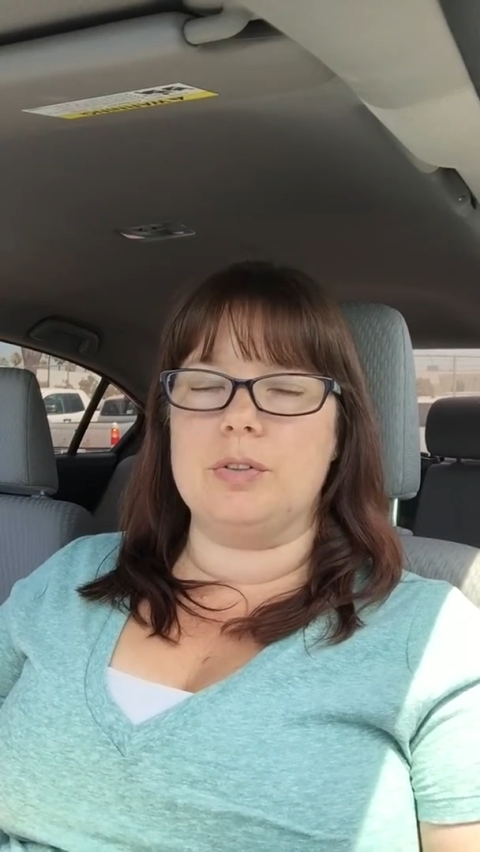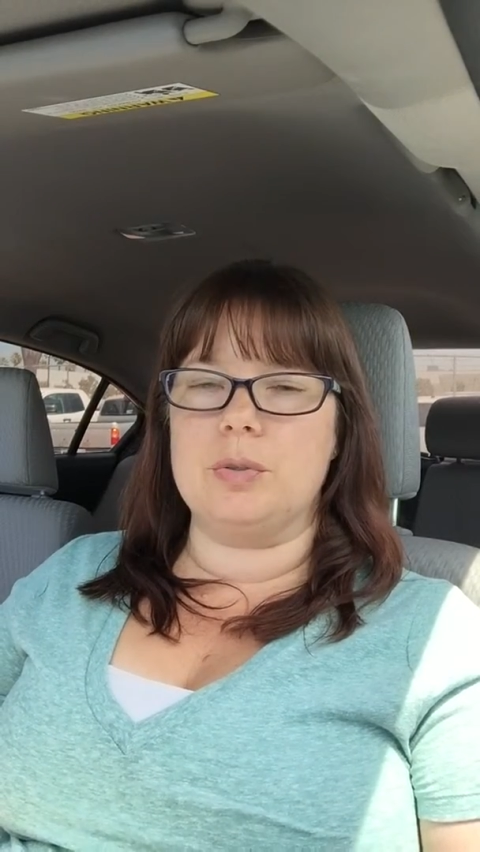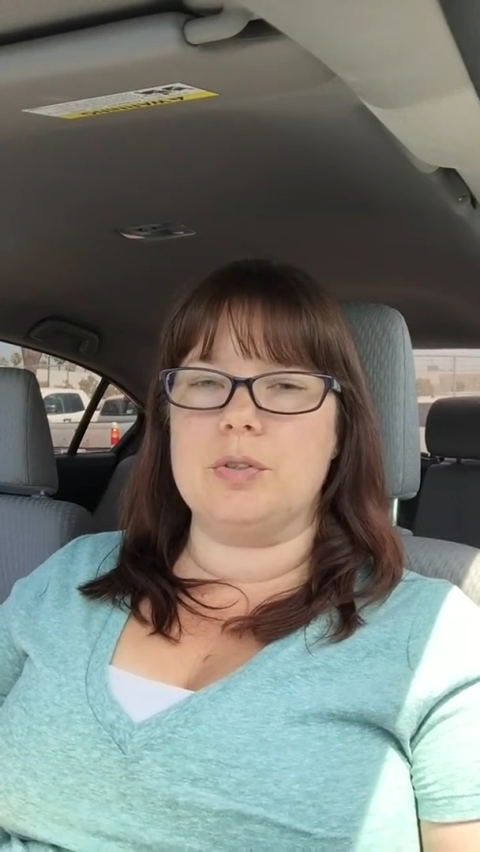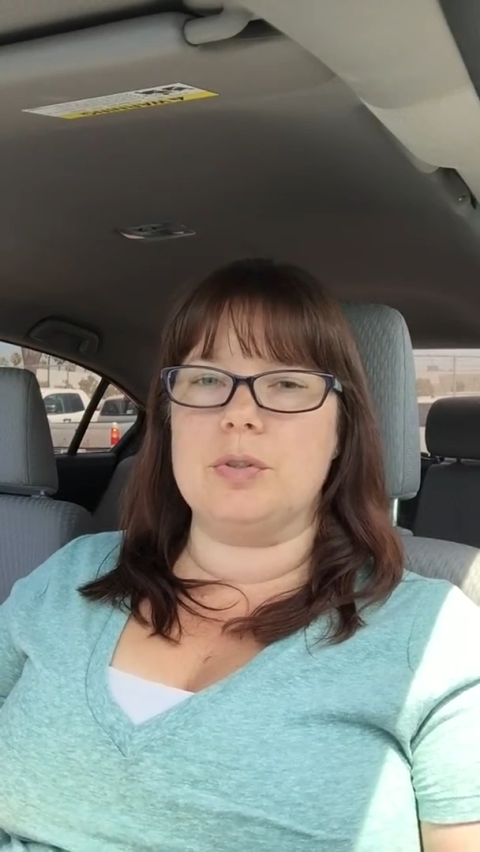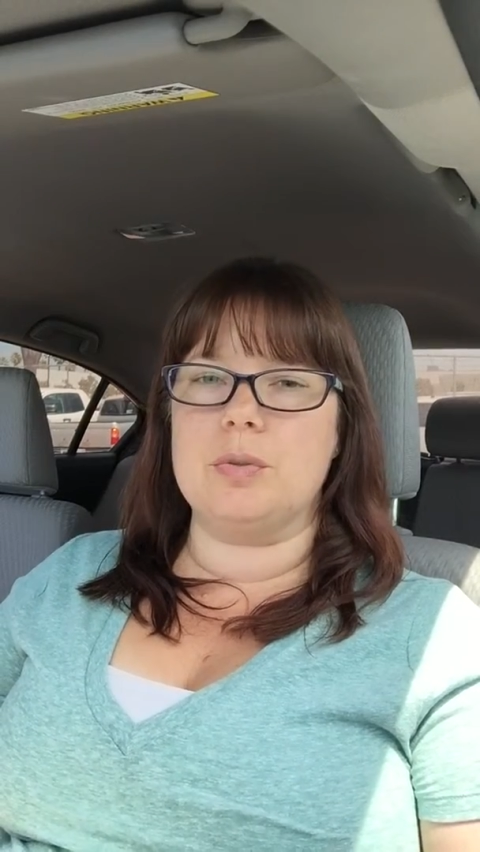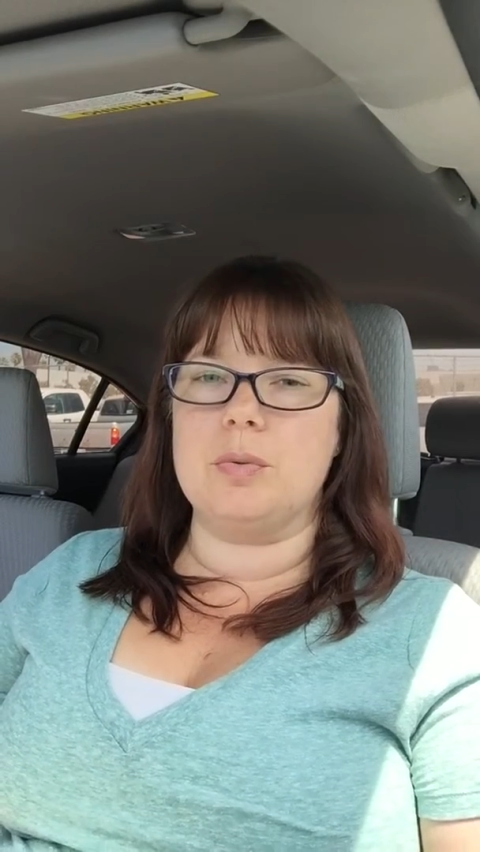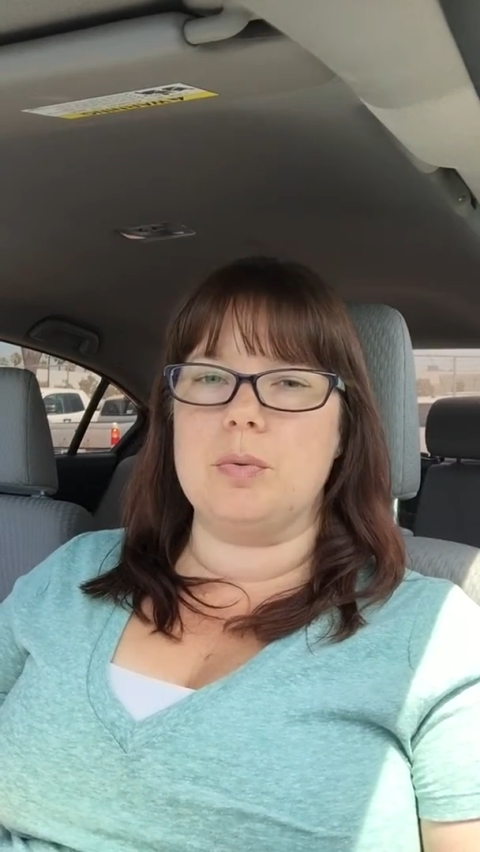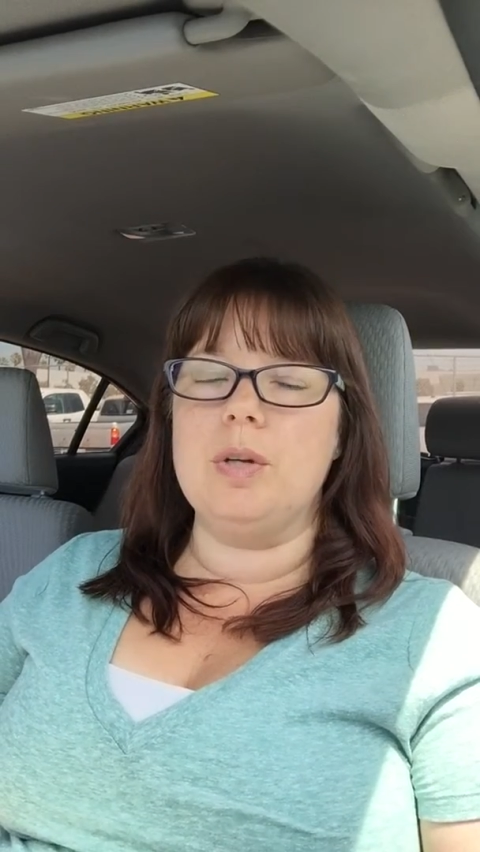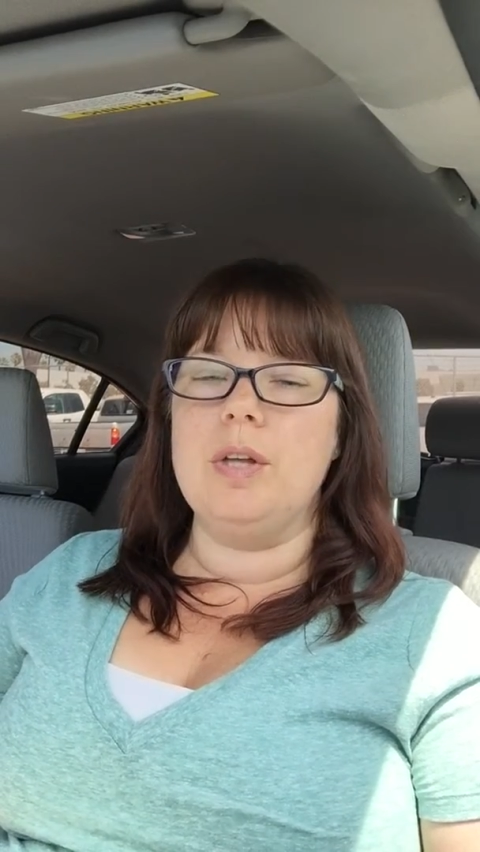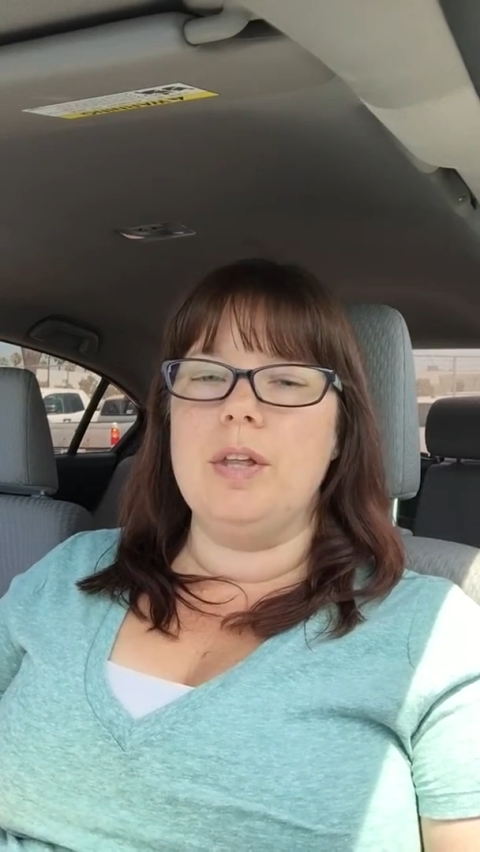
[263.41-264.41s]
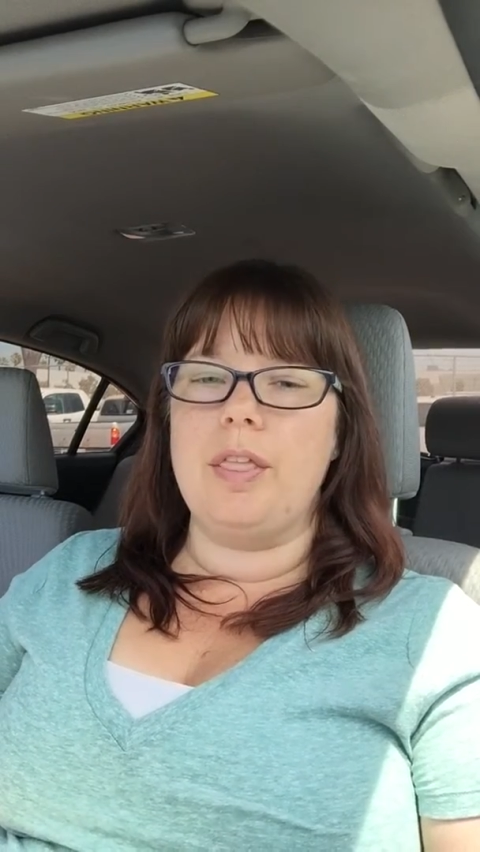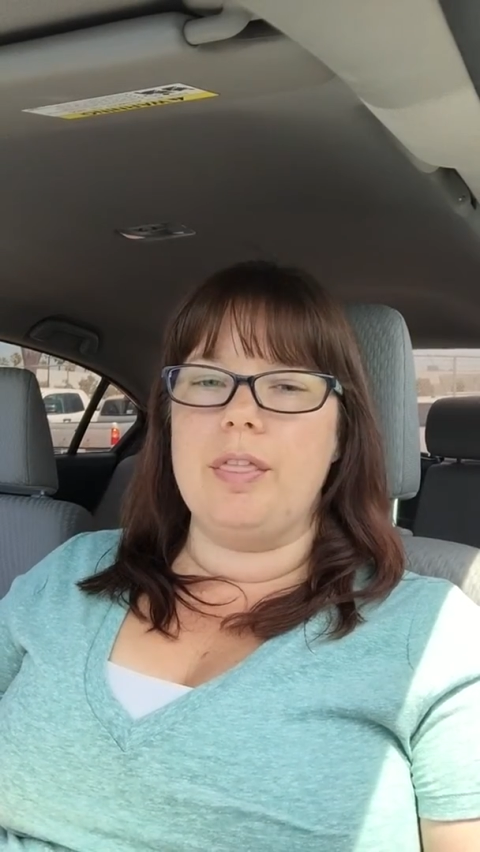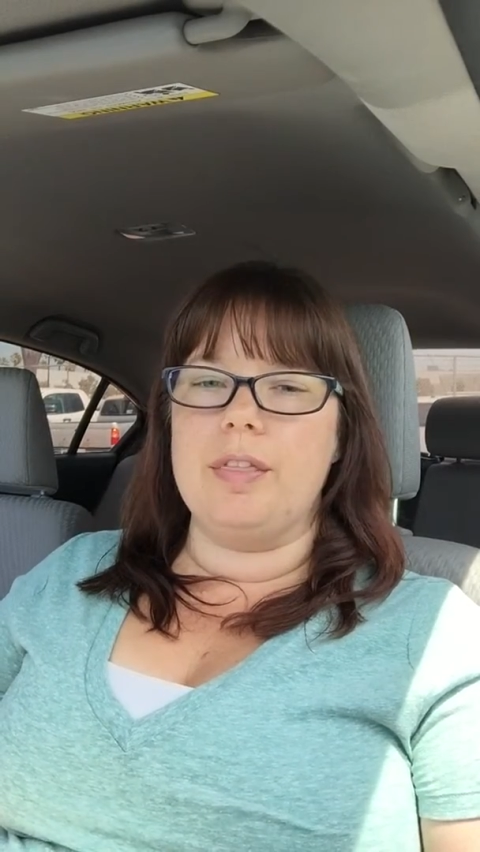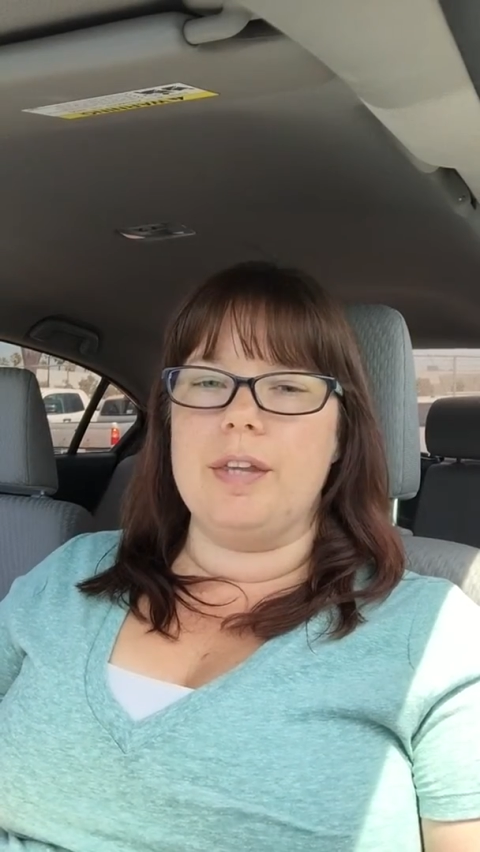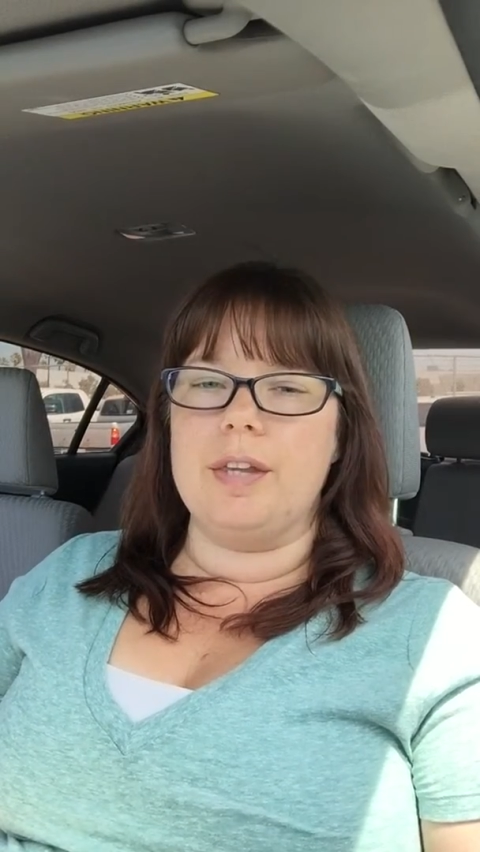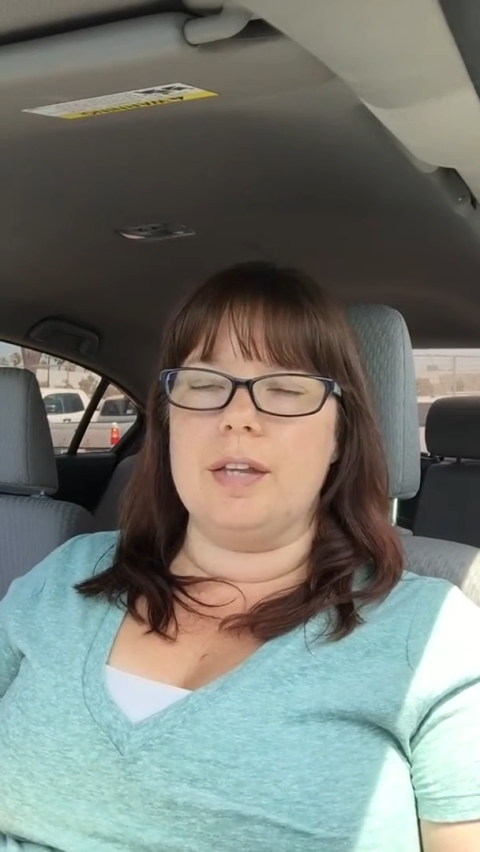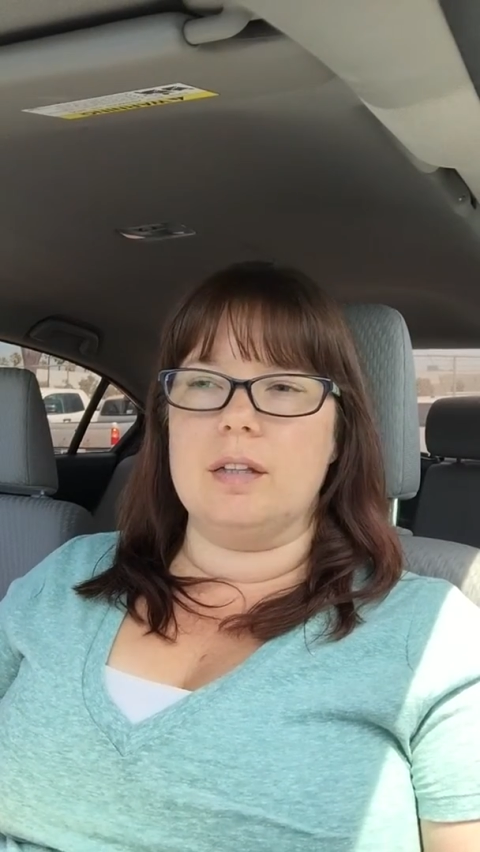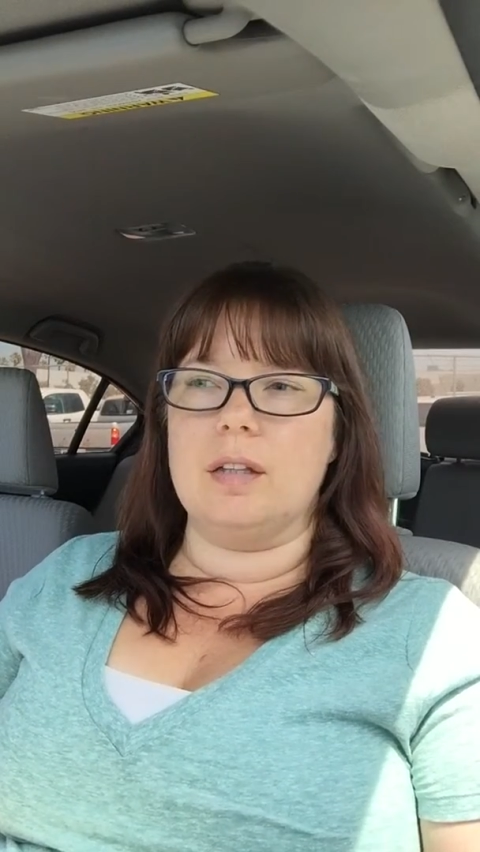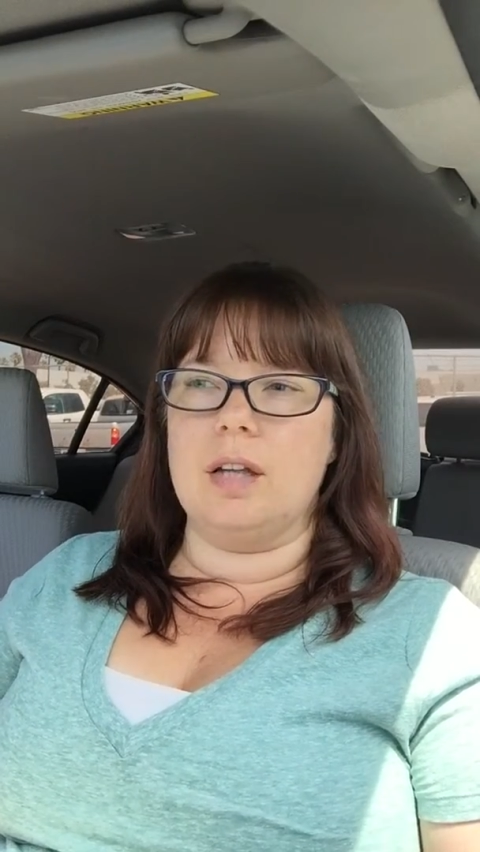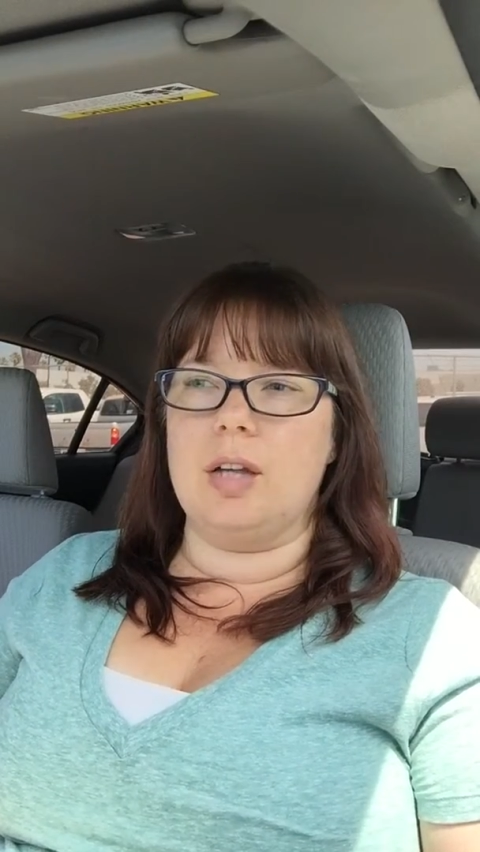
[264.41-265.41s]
due to the